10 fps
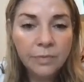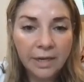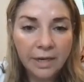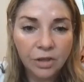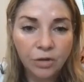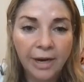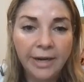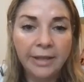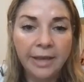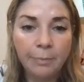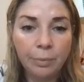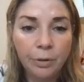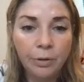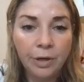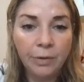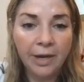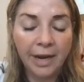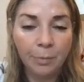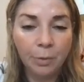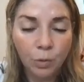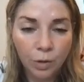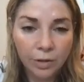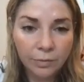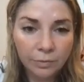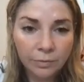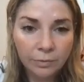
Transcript: And it's trining that Pluto and Capricorn.